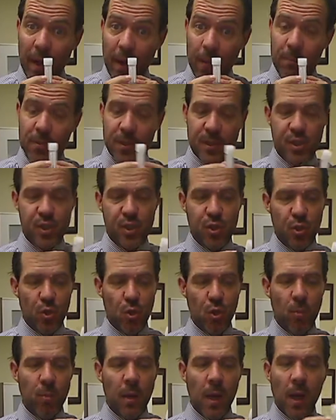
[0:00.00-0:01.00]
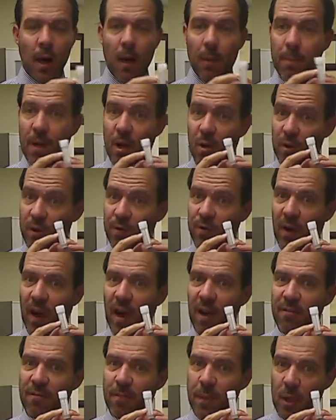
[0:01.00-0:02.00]
up this tube, appears
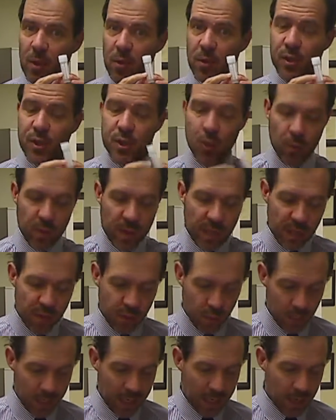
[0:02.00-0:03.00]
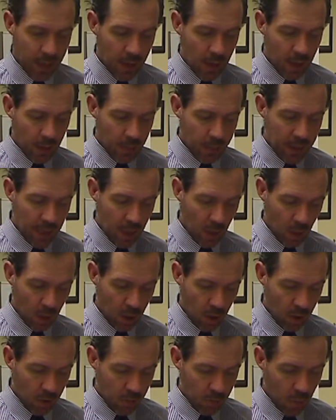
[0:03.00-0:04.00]
5 mils, so the 3 mil
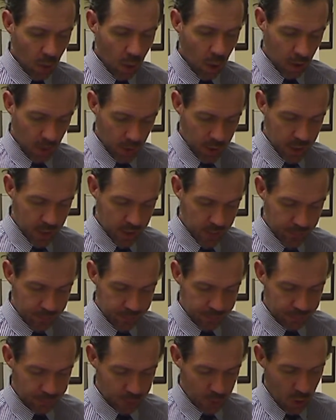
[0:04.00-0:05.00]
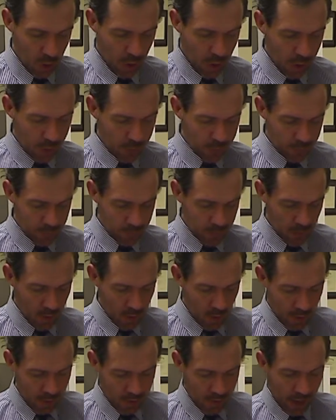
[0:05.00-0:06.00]
mark. Okay?
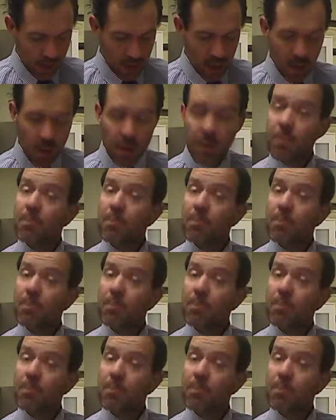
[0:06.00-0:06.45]
Then